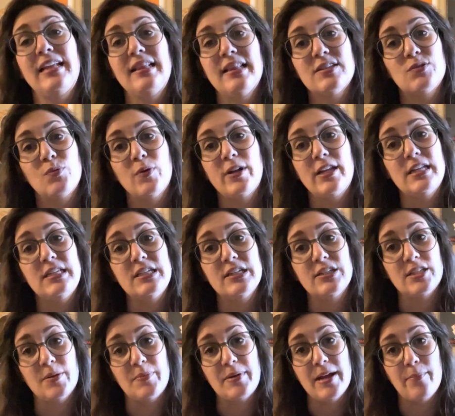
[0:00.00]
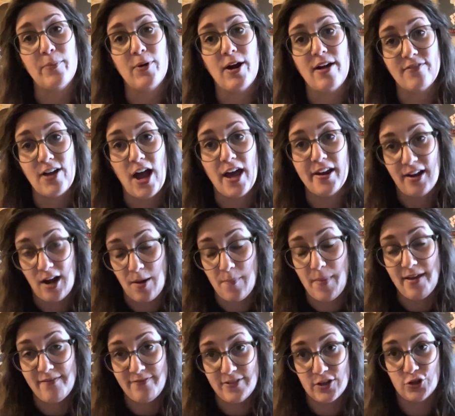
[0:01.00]
this one until September. I've got it on my
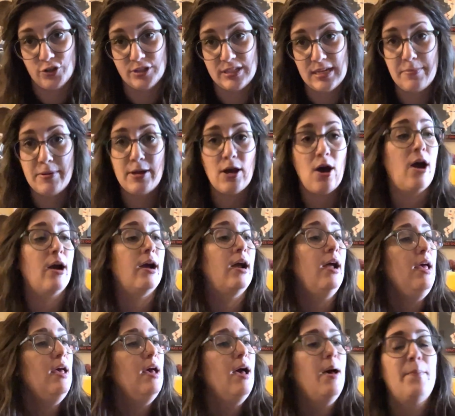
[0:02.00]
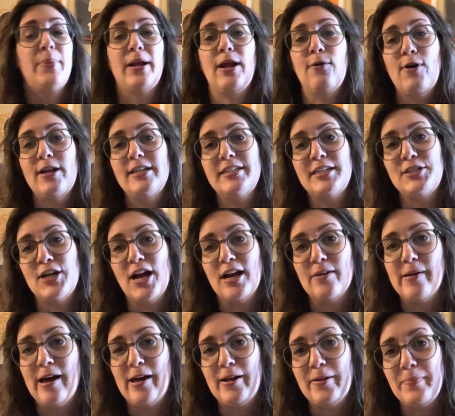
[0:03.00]
official TBR, but I wanted to talk
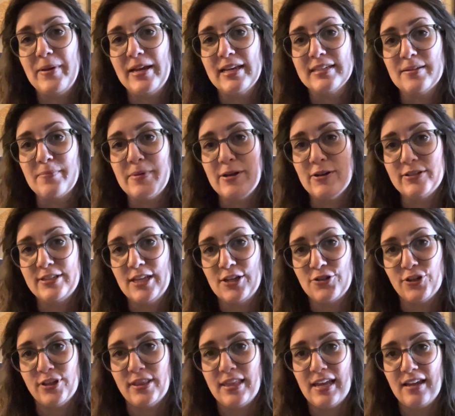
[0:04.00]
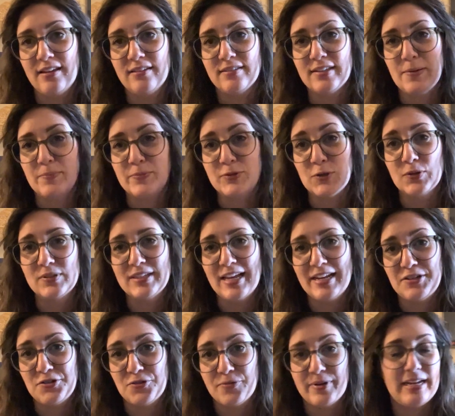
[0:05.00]
about it because I'm hearing such good things and I'm so
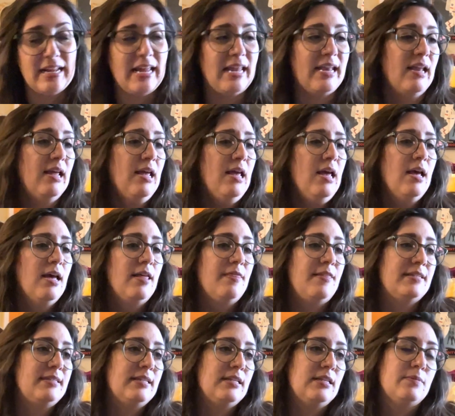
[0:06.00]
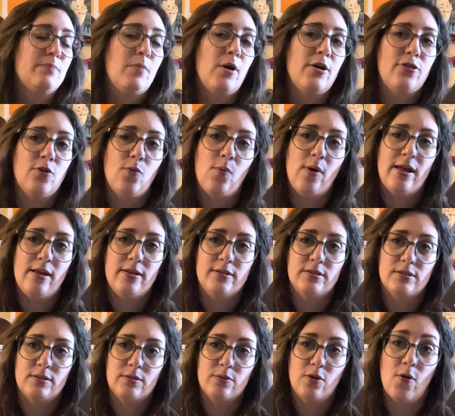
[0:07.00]
excited to read it. This is Martha
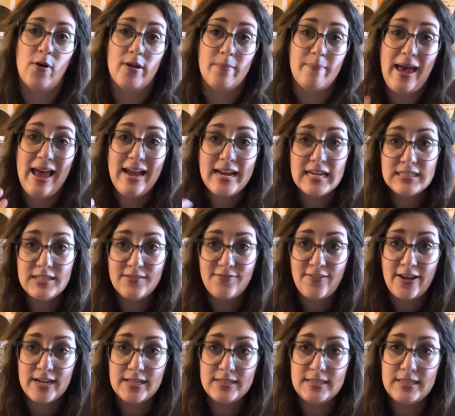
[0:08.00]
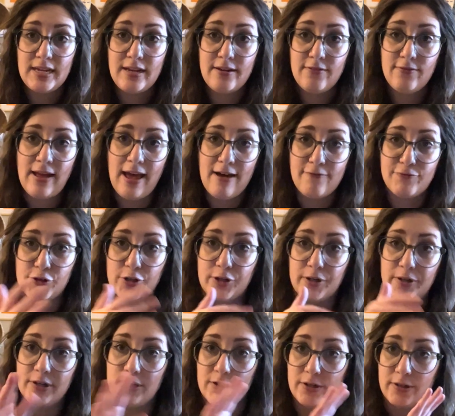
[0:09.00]
Wells going back into fantasy after
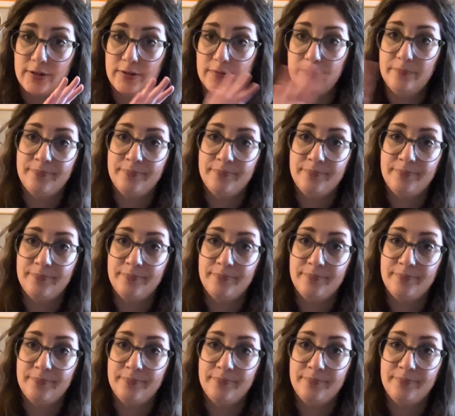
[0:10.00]
her